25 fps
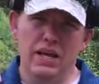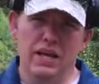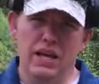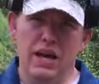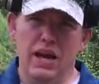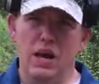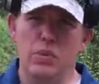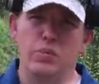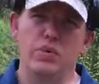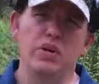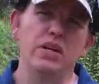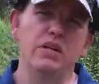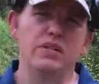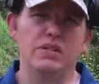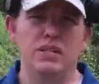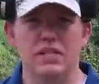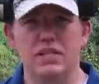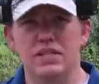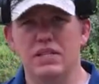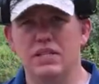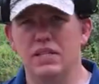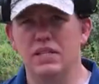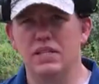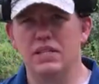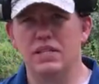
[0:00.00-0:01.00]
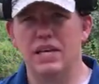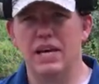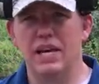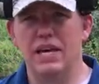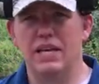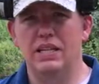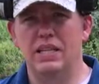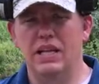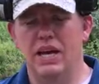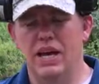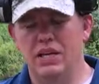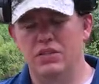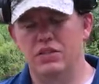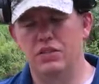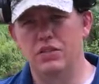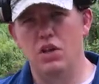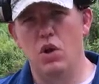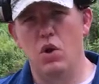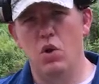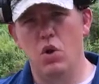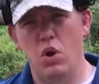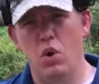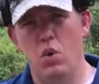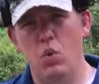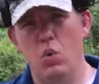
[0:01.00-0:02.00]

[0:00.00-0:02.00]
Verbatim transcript: hybrid LTC is that class. So